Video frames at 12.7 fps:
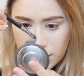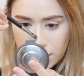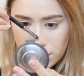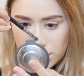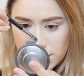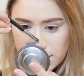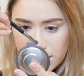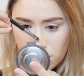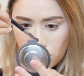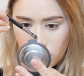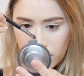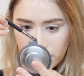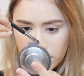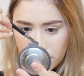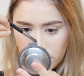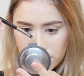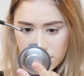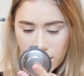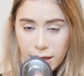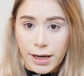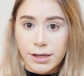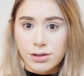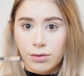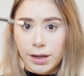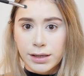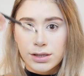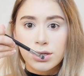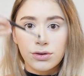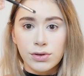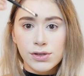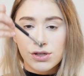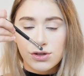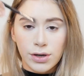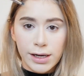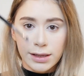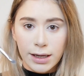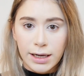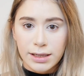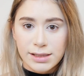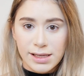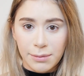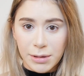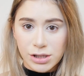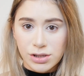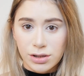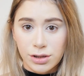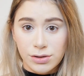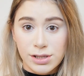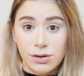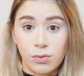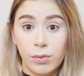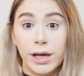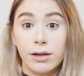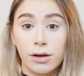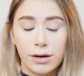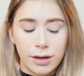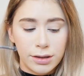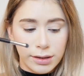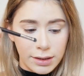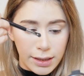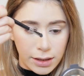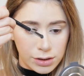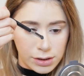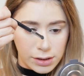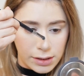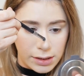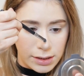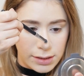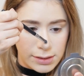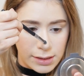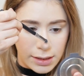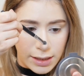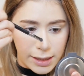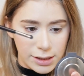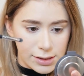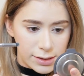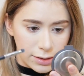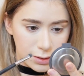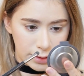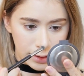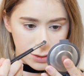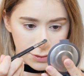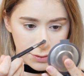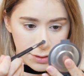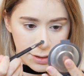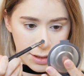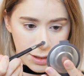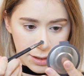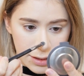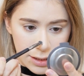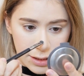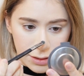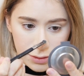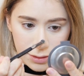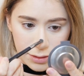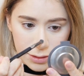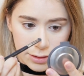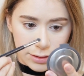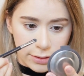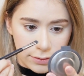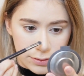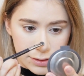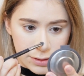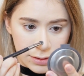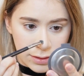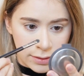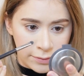And just like one little dot. I don't like to do a straight line because that makes your nose look way longer than it actually is, and I certainly do not need a longer nose.